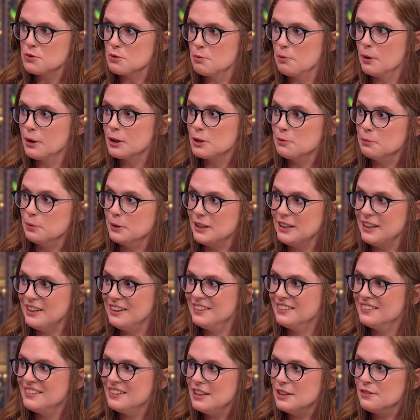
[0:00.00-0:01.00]
is
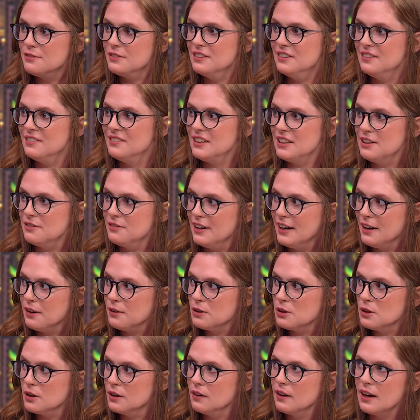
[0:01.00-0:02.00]
remarkably even, even
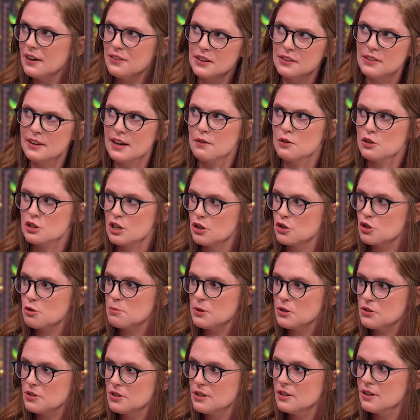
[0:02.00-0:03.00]
out in the, I think the average
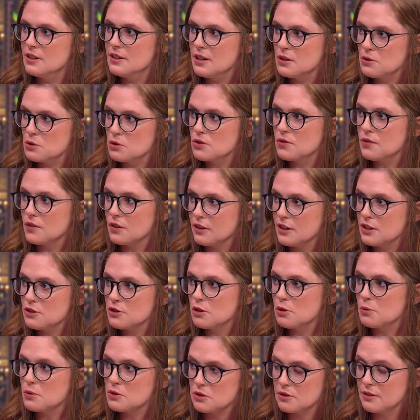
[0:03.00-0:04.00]
contribution to the Tezos
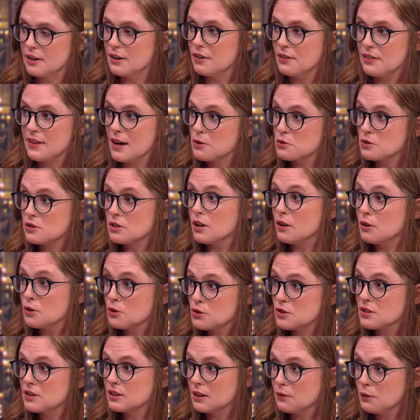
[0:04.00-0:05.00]
fundraiser was around $1,000